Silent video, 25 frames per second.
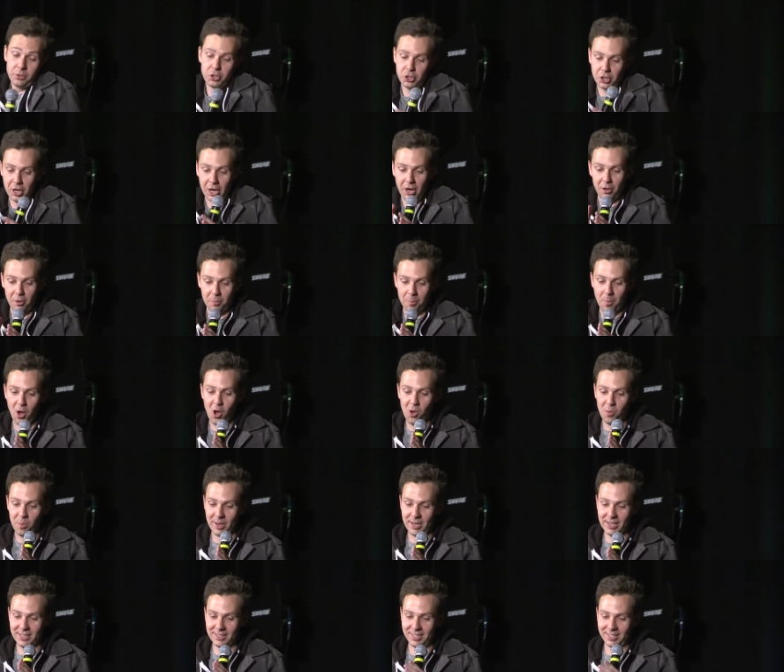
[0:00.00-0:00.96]
shared
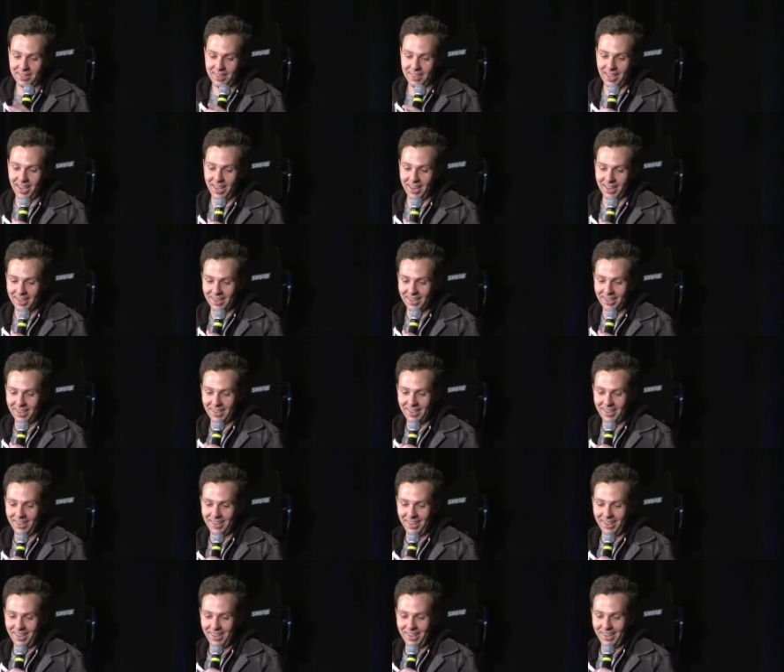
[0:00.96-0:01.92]
moment
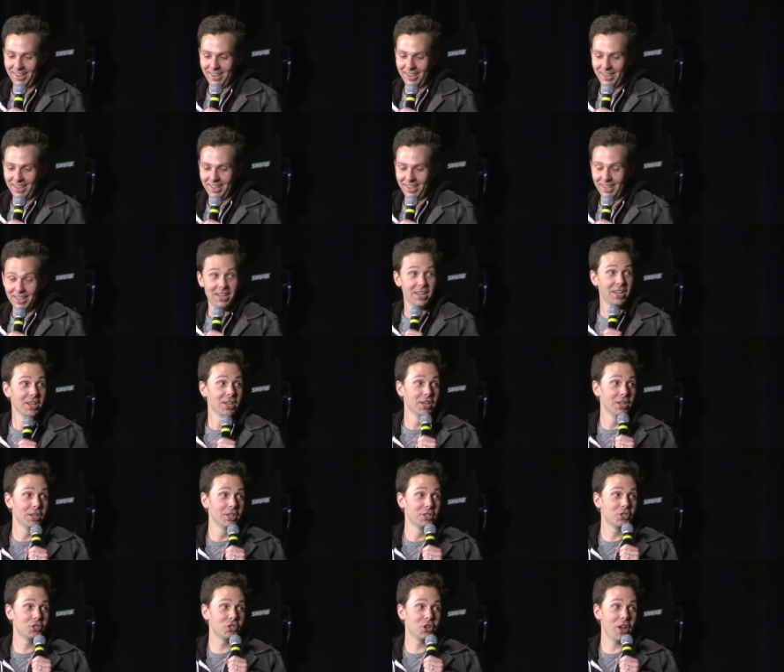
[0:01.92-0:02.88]

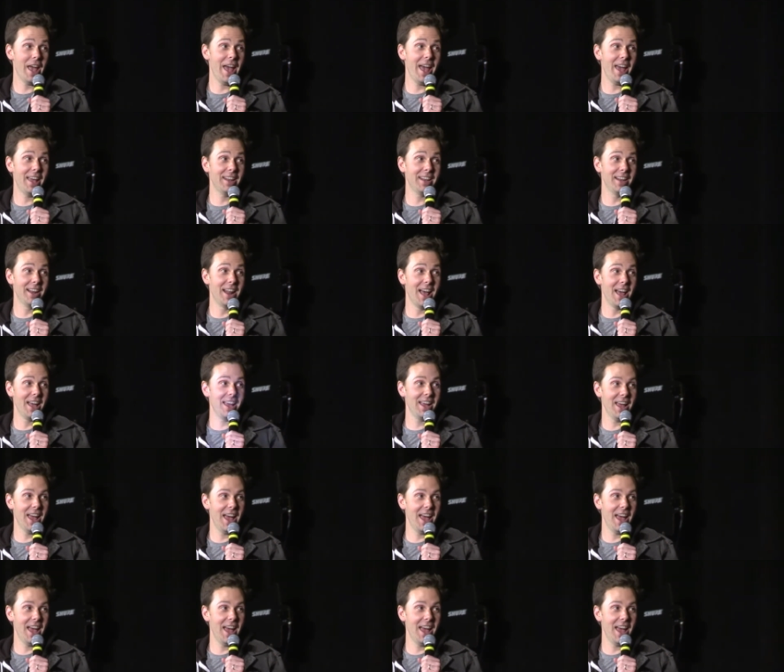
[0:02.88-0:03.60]
that Chad and I